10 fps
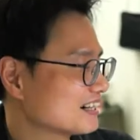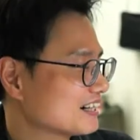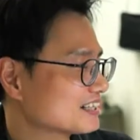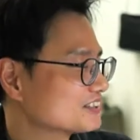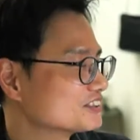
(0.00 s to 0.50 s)

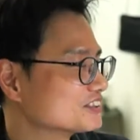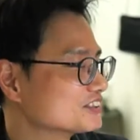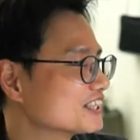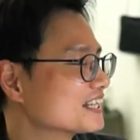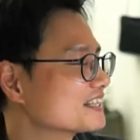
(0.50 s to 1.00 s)
I couldn't
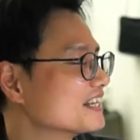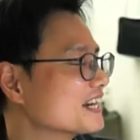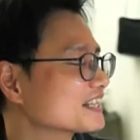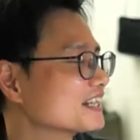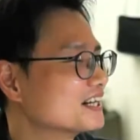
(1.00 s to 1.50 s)
do that
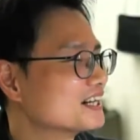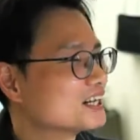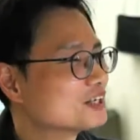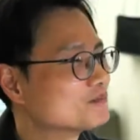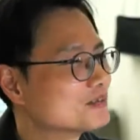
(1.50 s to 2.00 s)
yet.
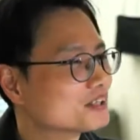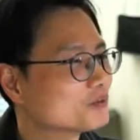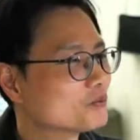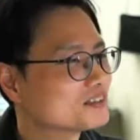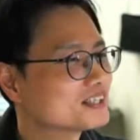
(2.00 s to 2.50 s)

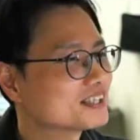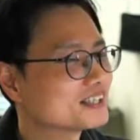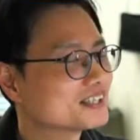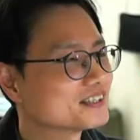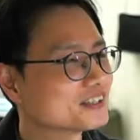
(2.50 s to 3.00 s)
But one thing I
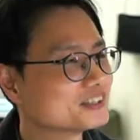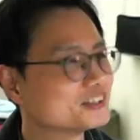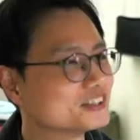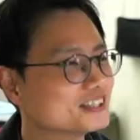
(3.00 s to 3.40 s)
can tell you